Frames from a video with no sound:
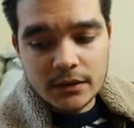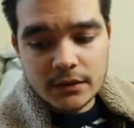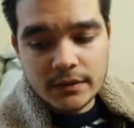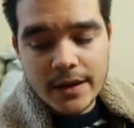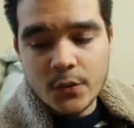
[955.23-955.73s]

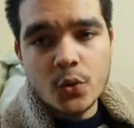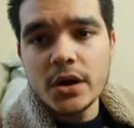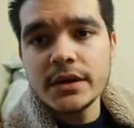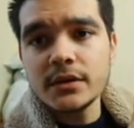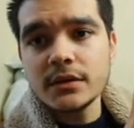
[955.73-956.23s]
that
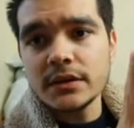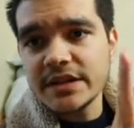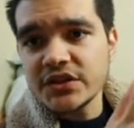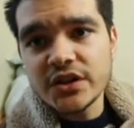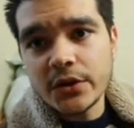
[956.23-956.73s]
one
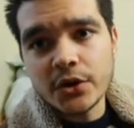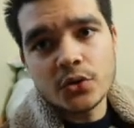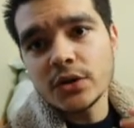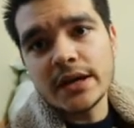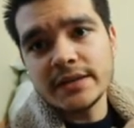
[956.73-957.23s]
dictionary, or
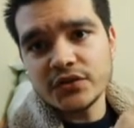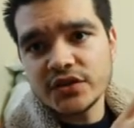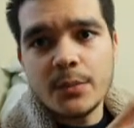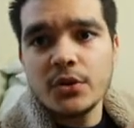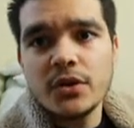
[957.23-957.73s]
like there's a
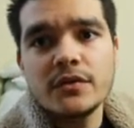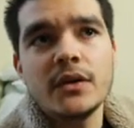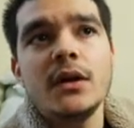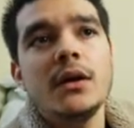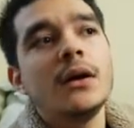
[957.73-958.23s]
couple of
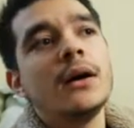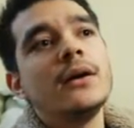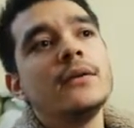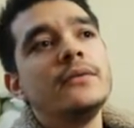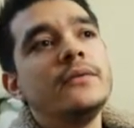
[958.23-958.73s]

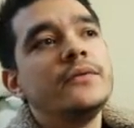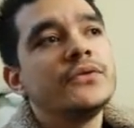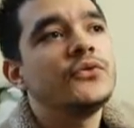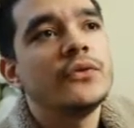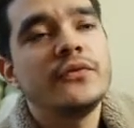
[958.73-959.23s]

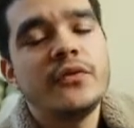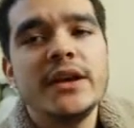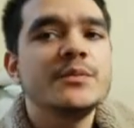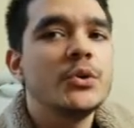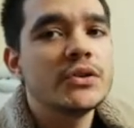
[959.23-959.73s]
sort of phrase
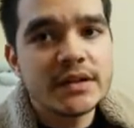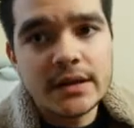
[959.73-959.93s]
books and